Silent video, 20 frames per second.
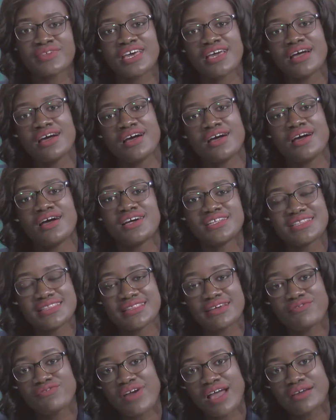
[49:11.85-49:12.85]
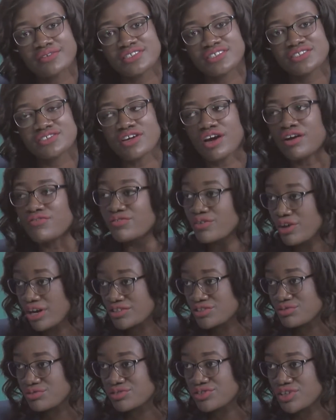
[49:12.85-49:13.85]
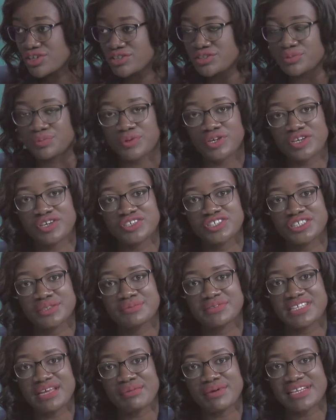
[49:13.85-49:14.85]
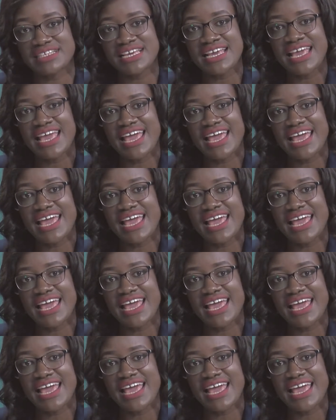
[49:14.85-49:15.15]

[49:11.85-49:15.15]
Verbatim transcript: uh, the founders of Grassroots Entrepreneurship Summit.